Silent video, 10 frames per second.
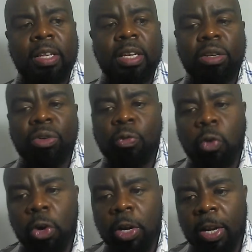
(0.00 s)

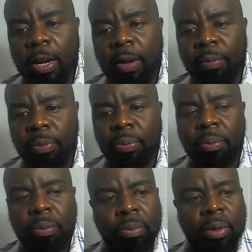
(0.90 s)
euphoria.
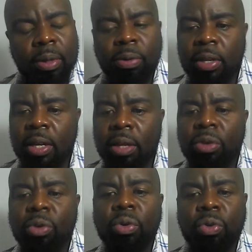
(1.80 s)
You see,
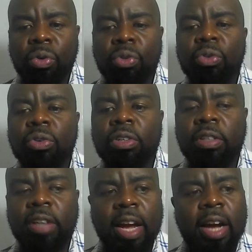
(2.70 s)
you
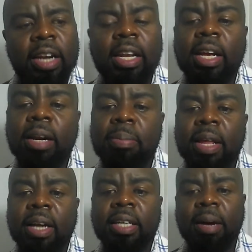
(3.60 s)
try and help
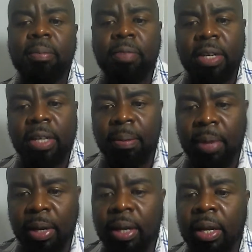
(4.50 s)
that.
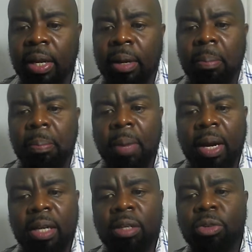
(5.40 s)
Amphetamine,
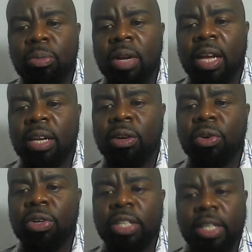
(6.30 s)
mild stimuli,
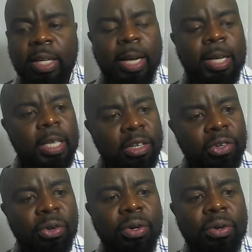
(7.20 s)
nicotine addiction.